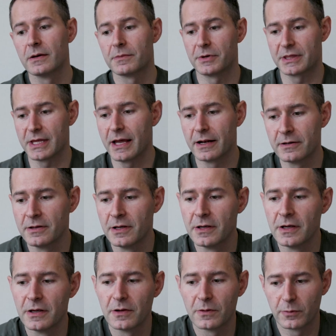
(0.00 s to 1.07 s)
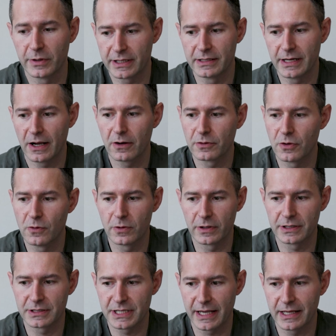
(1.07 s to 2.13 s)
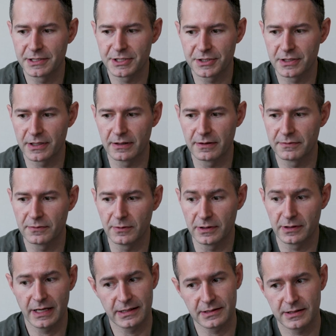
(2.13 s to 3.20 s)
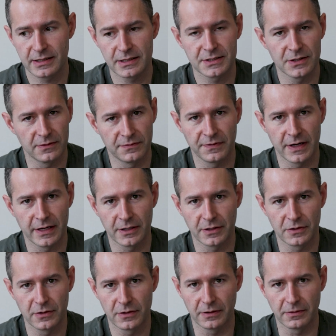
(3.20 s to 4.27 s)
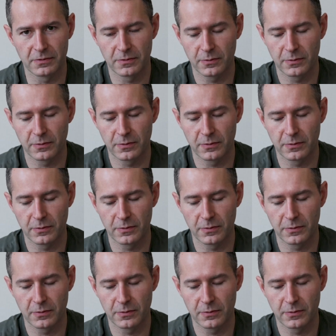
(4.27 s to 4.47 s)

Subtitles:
But then we can now go on a tangent of, well, that's all fine and good.